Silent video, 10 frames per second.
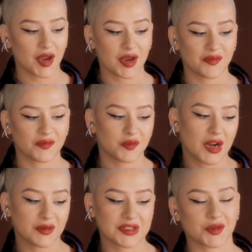if, when
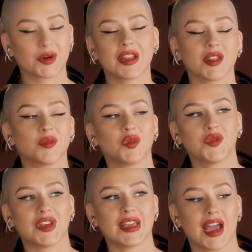I was screening the
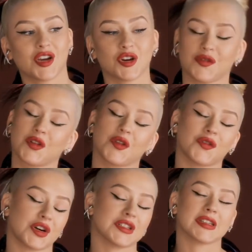movie, I heard it for the
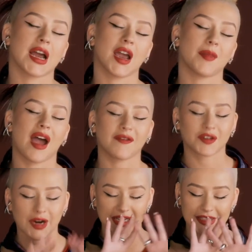first time
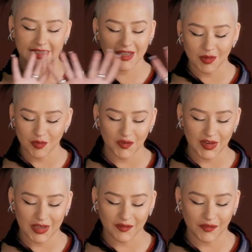after I had seen the
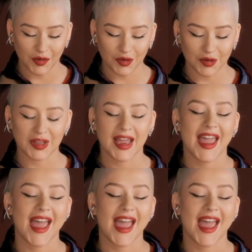movie in full.